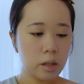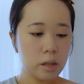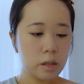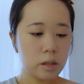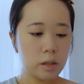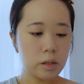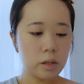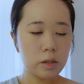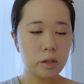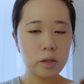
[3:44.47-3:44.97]

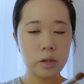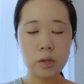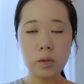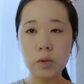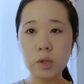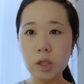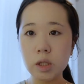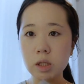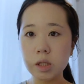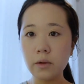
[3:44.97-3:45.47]
so
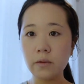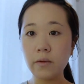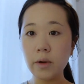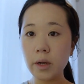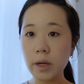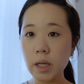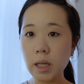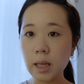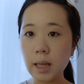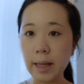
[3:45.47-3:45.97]
just a
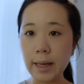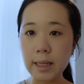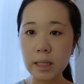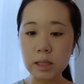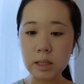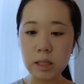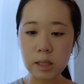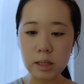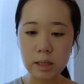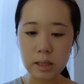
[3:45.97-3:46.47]
very light
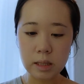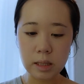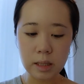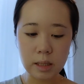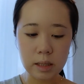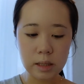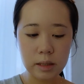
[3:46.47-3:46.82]
dusting.